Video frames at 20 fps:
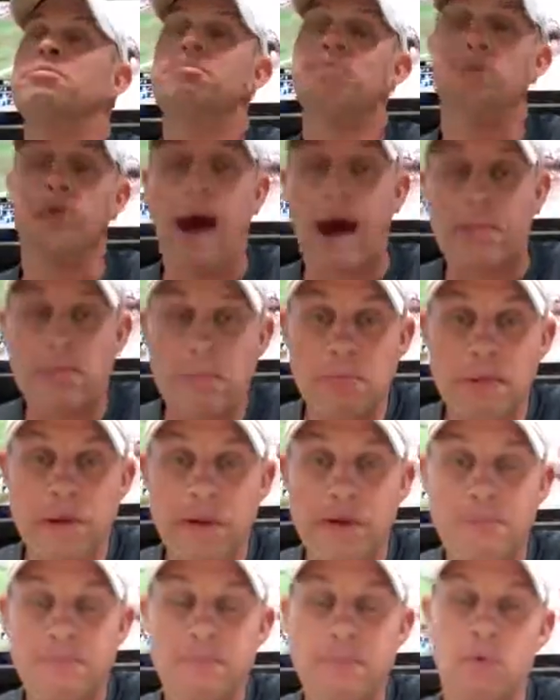
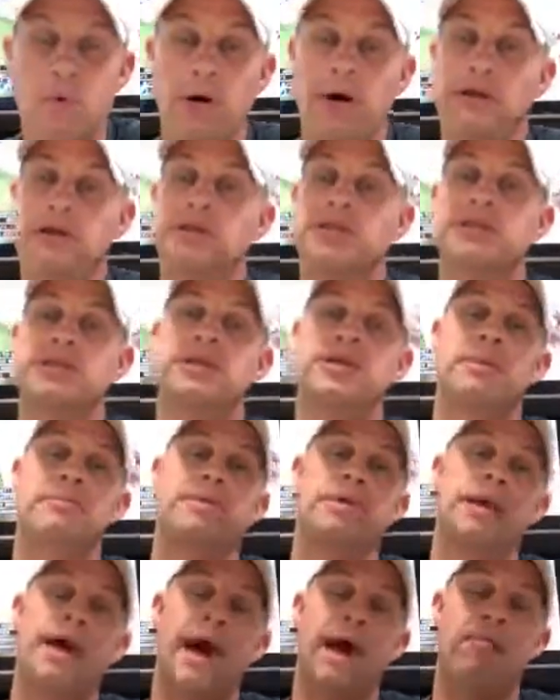Probably. We're going to see
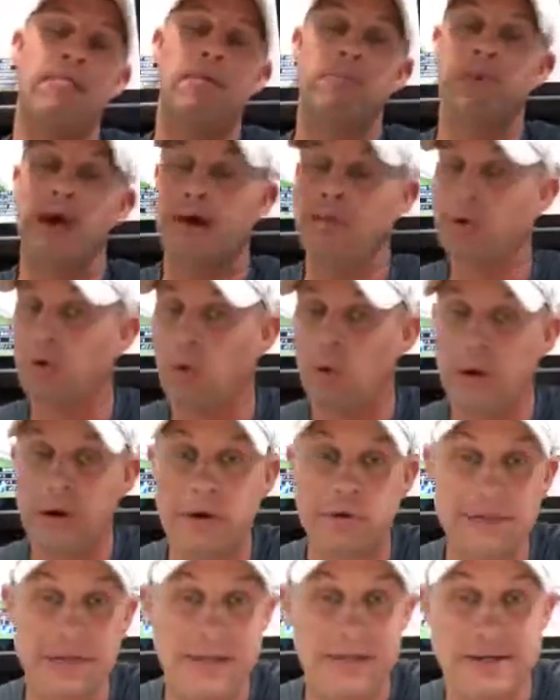something happen, probably where he
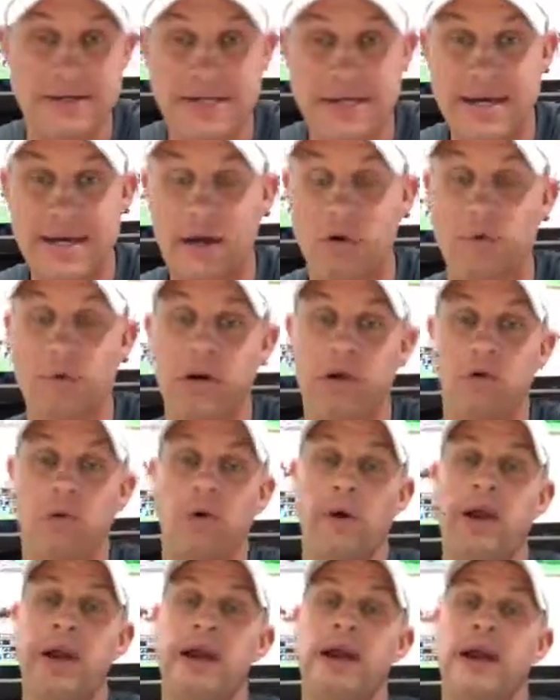goes on the DL with the
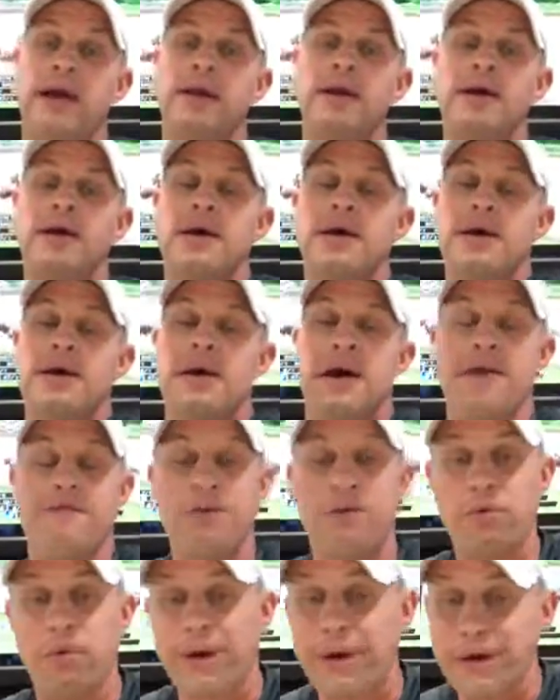groin again if
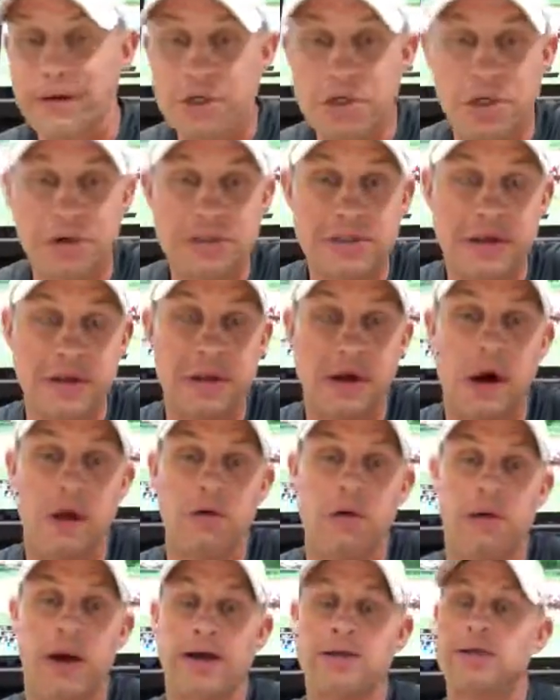he re-injures it and all
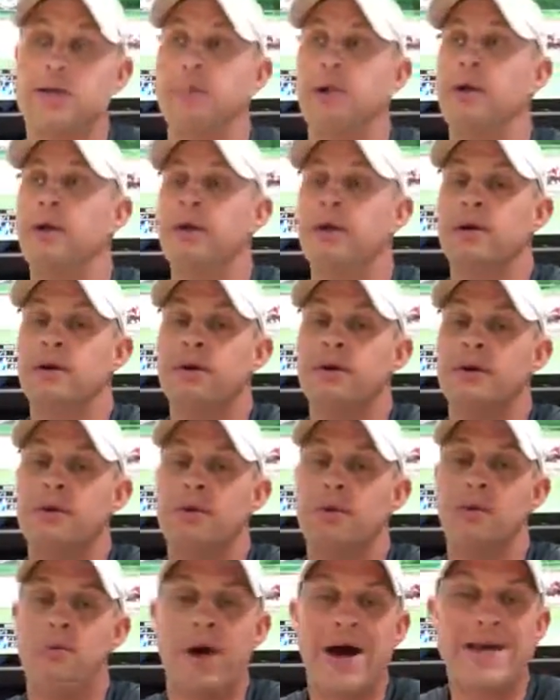the rest. But
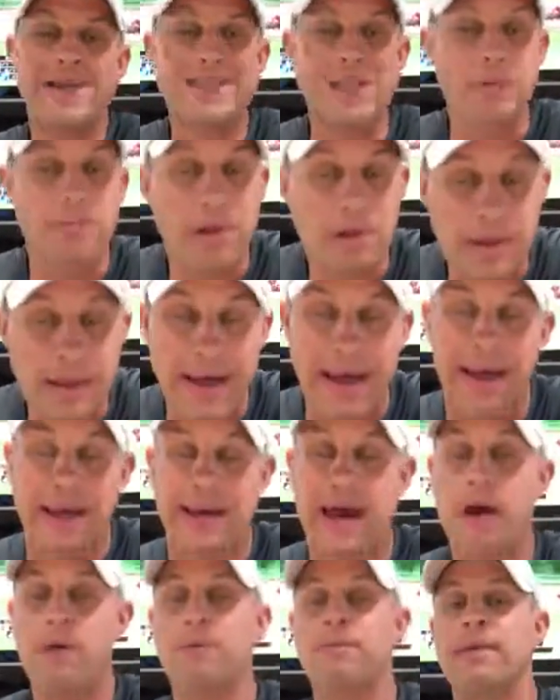then why is he
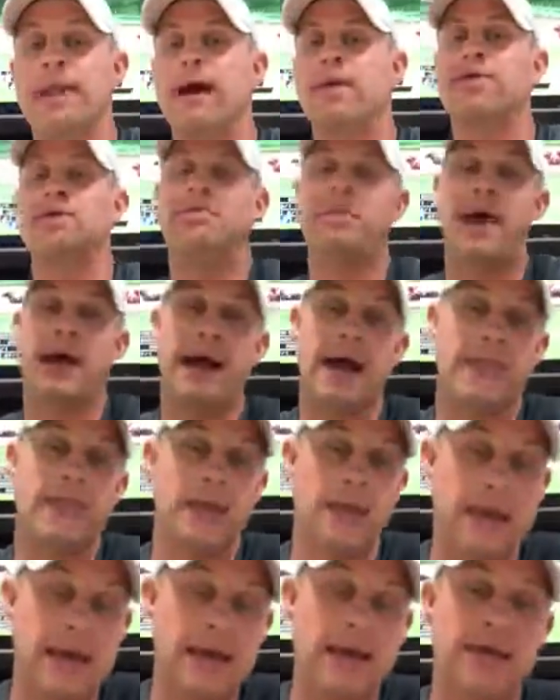playing? Now it's back on
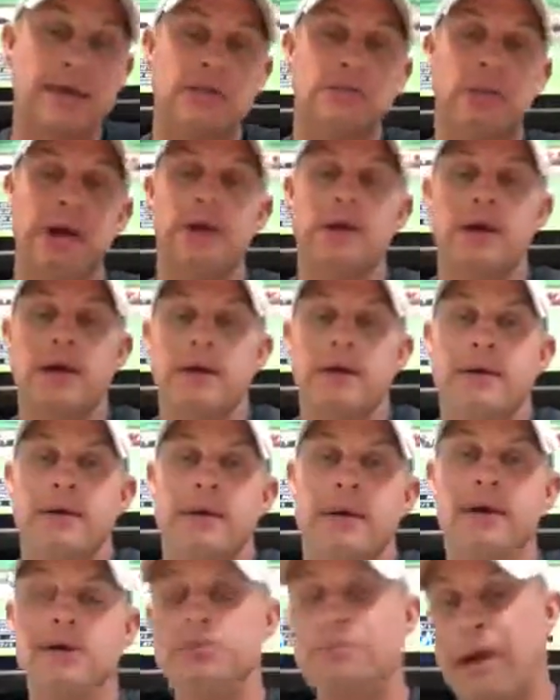the Yankees. But
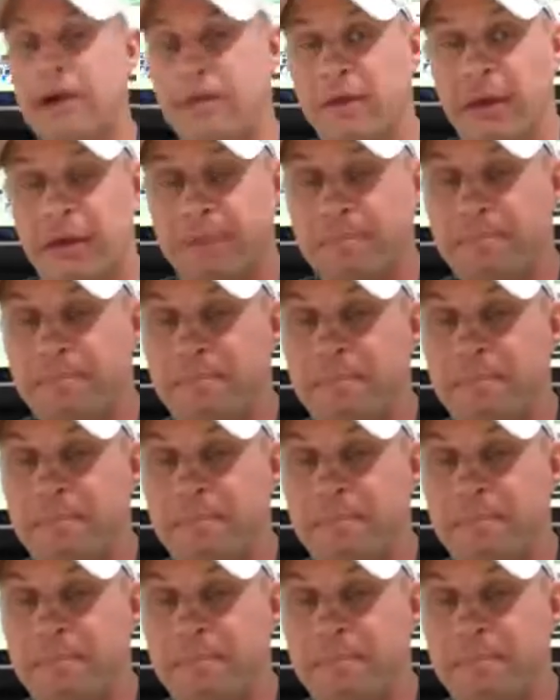here's my thing.